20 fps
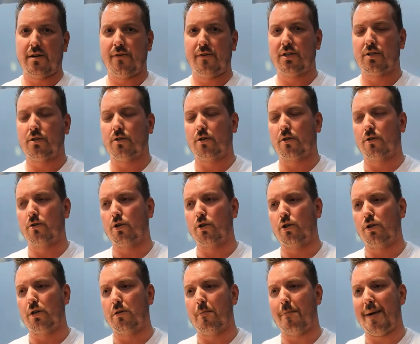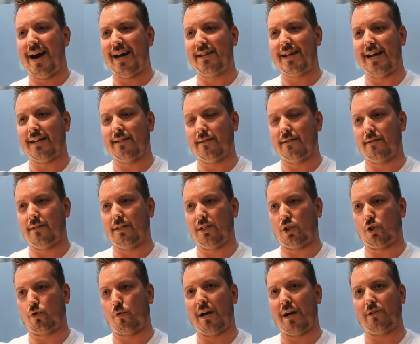of us or the good and the bad that's
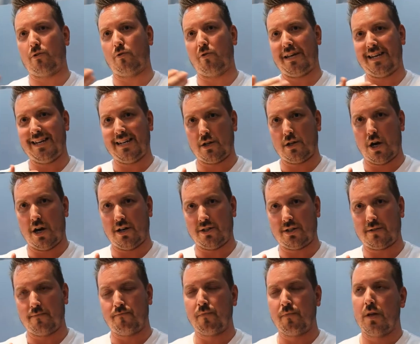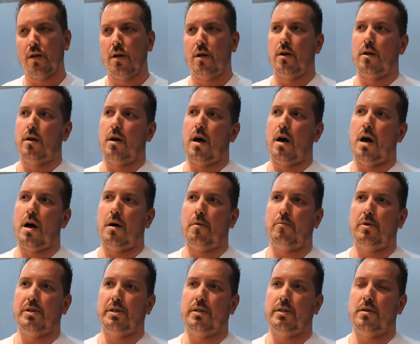trying to hit us. Uh,
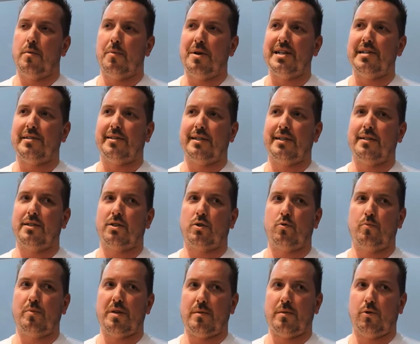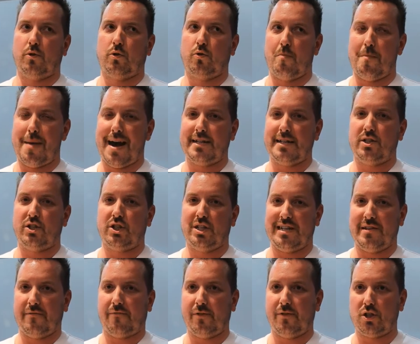but the main intent is to be able to manage it
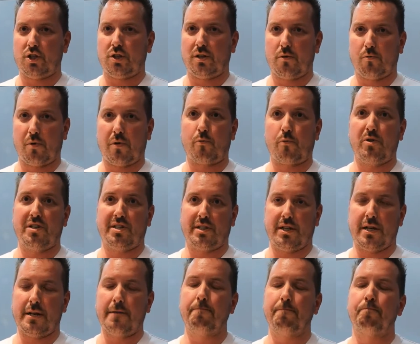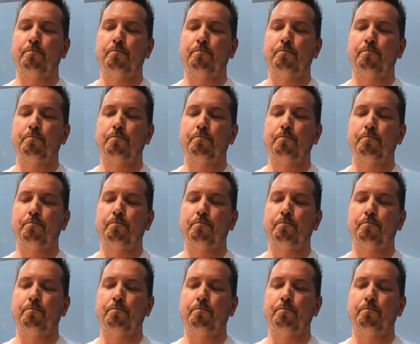efficiently with reasoning.